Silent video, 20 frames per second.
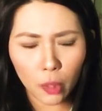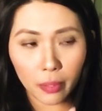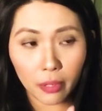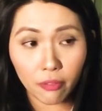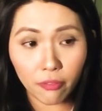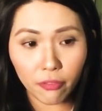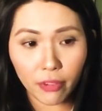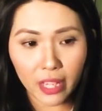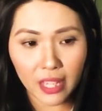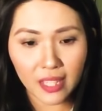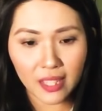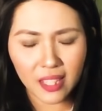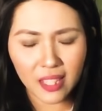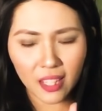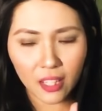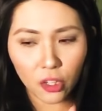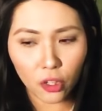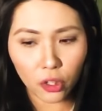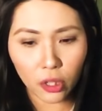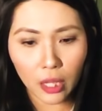
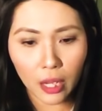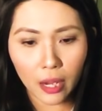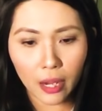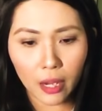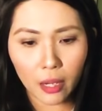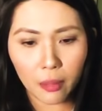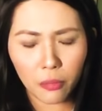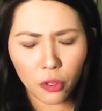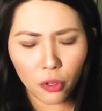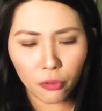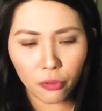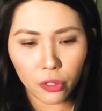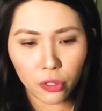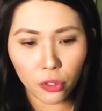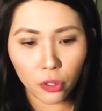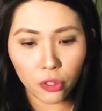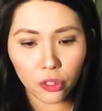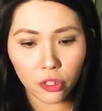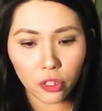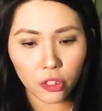investing your time, your
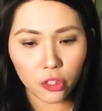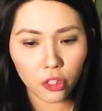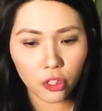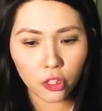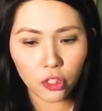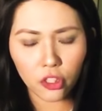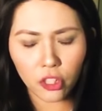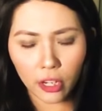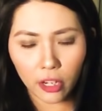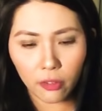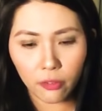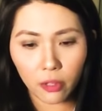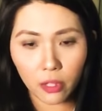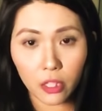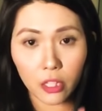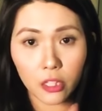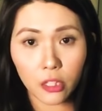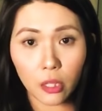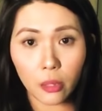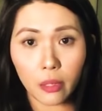resources, just
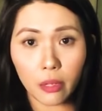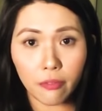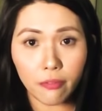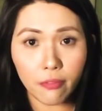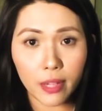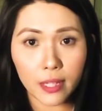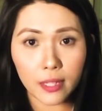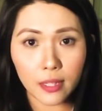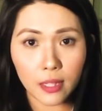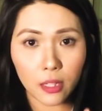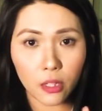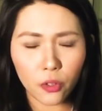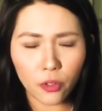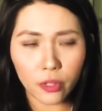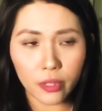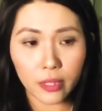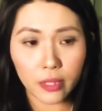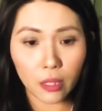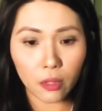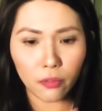generally stop investing
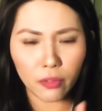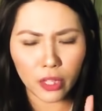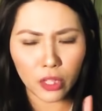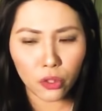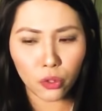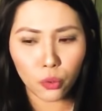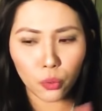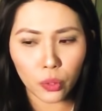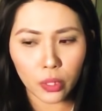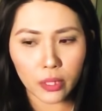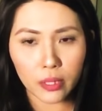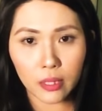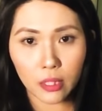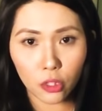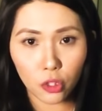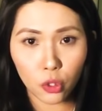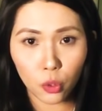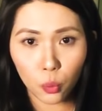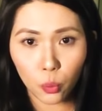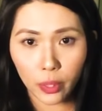yourself into a
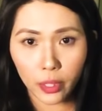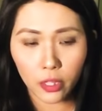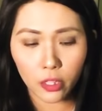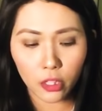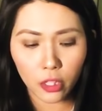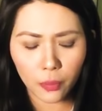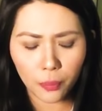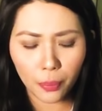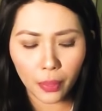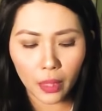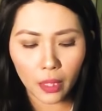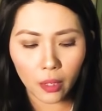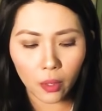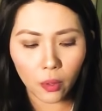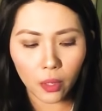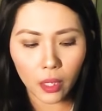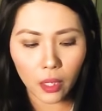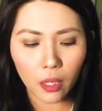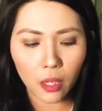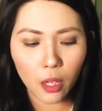situation.
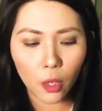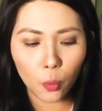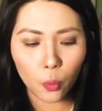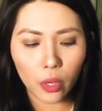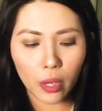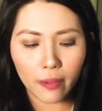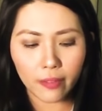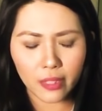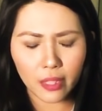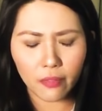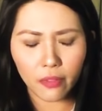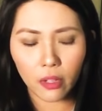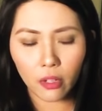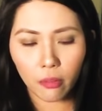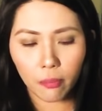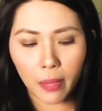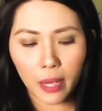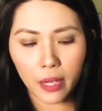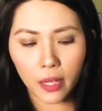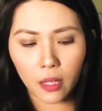Okay, we have 7
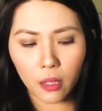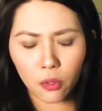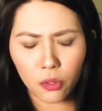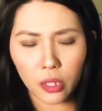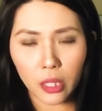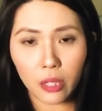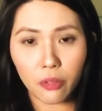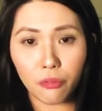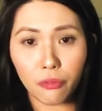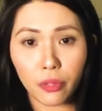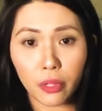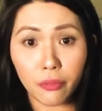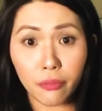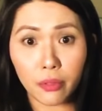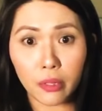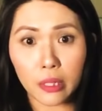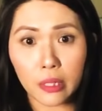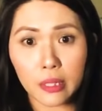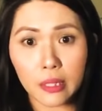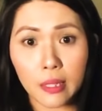of Pentacles in
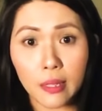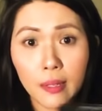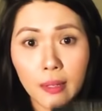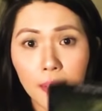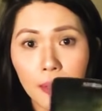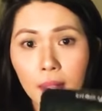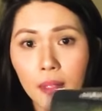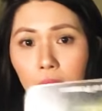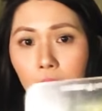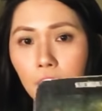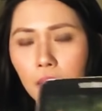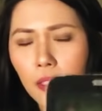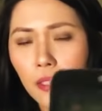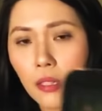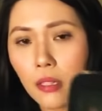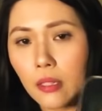reverse. This